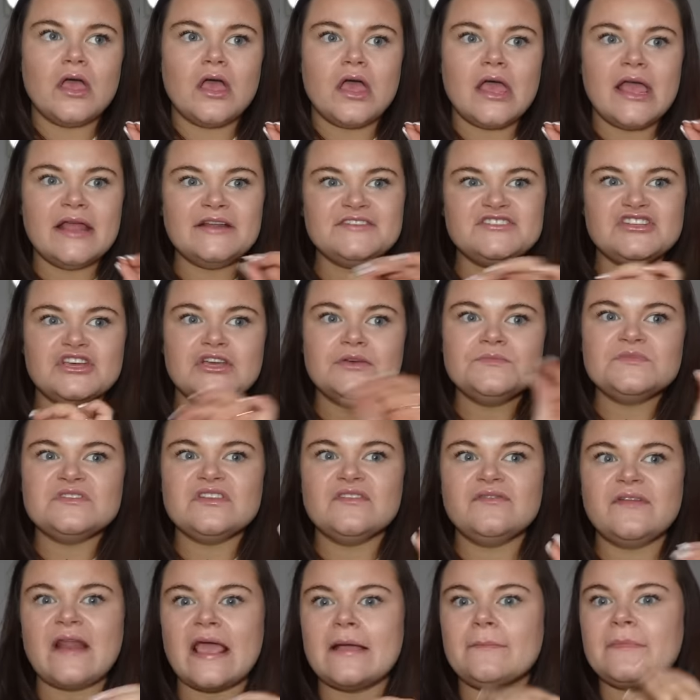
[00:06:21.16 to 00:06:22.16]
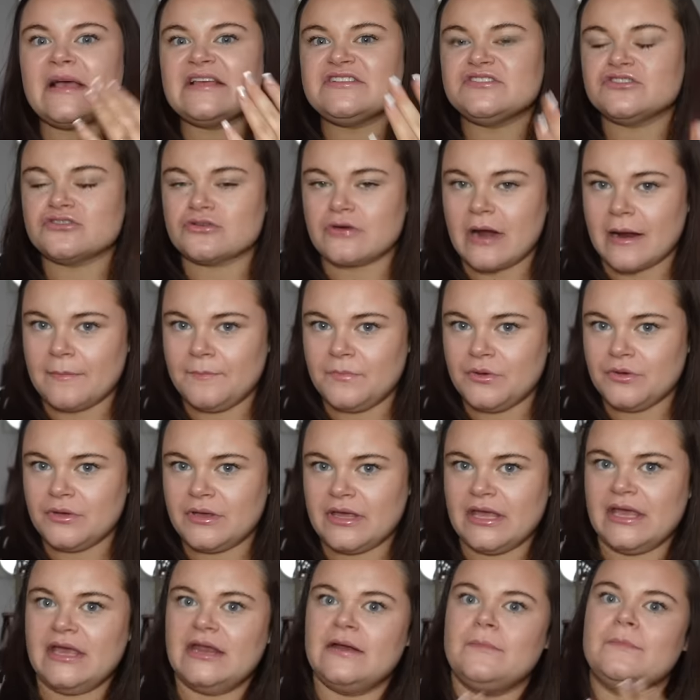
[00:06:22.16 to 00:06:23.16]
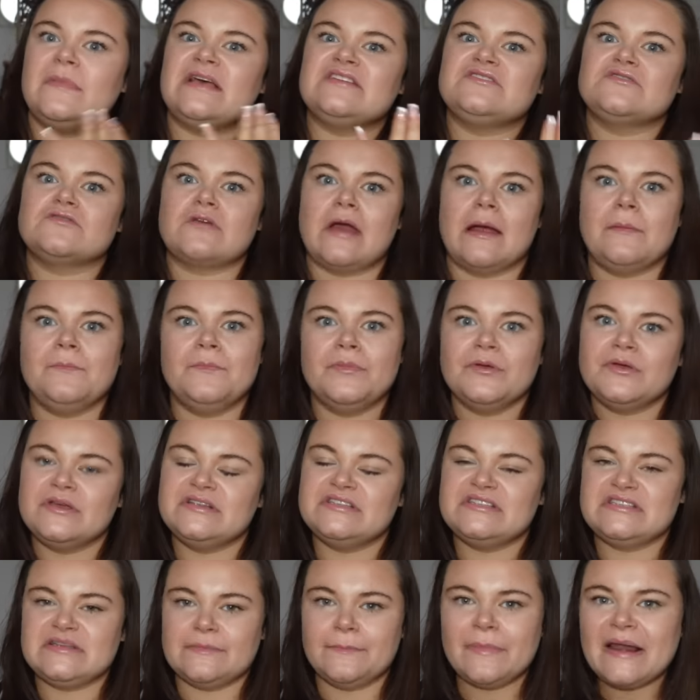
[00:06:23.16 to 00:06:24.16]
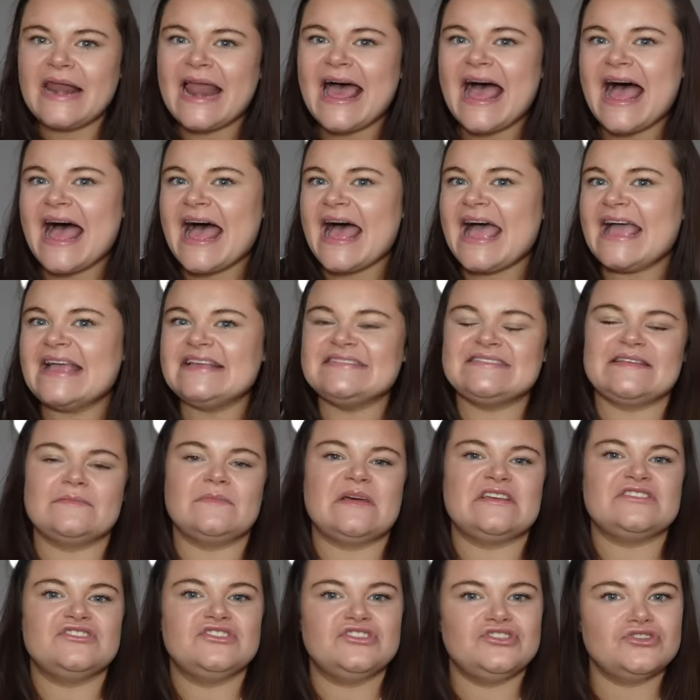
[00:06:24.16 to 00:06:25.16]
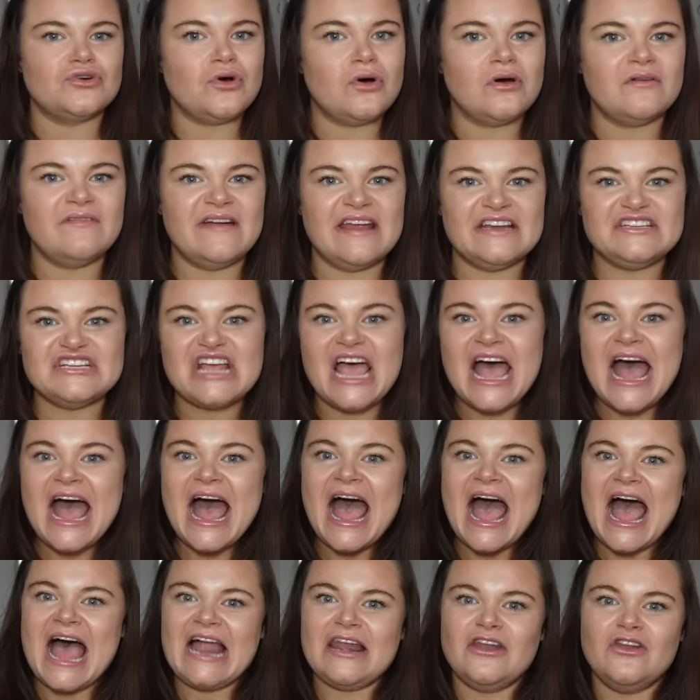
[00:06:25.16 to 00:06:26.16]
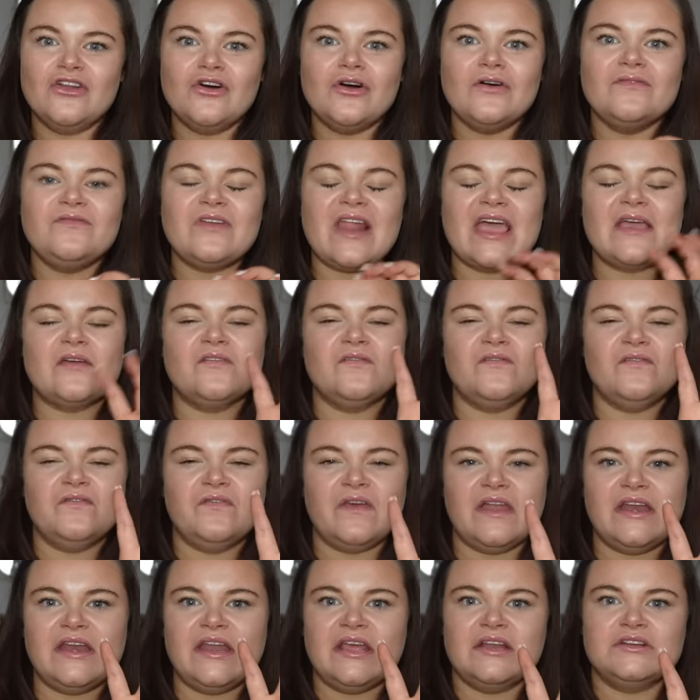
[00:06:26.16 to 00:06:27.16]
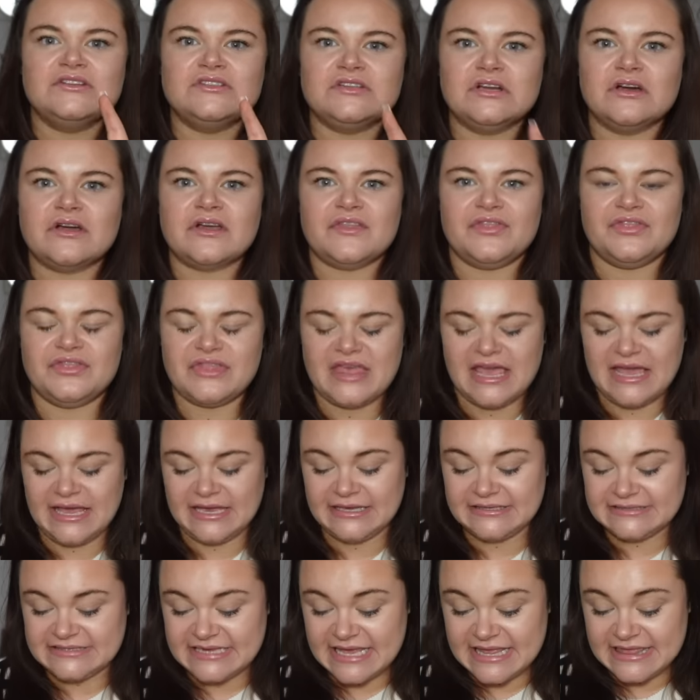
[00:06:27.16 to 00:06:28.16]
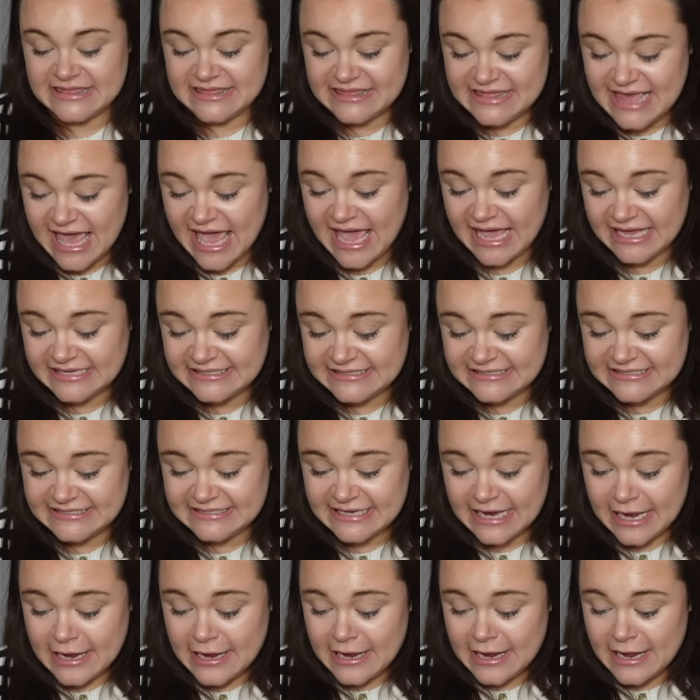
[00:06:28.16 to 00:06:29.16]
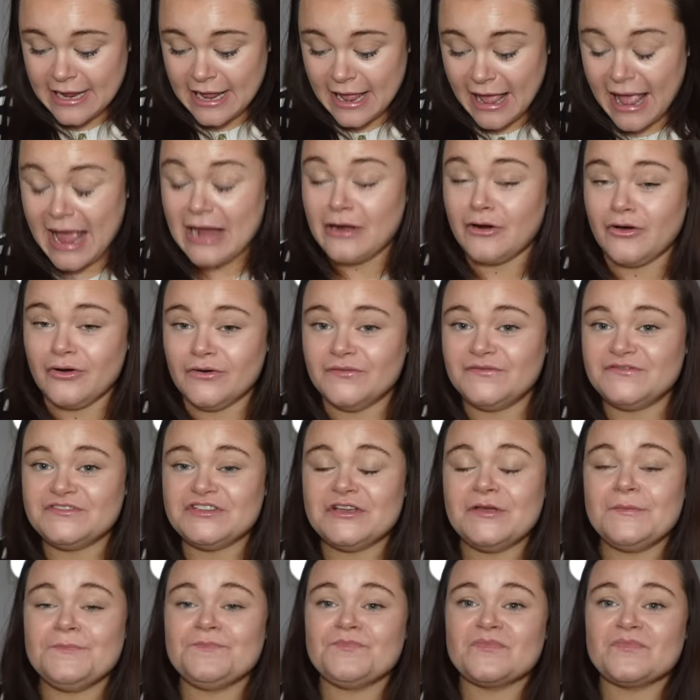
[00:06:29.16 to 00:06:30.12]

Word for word: in terms of like my scrapbooking and my scrapbooking supplies and my storage, I love like vintage looking things and this I loved.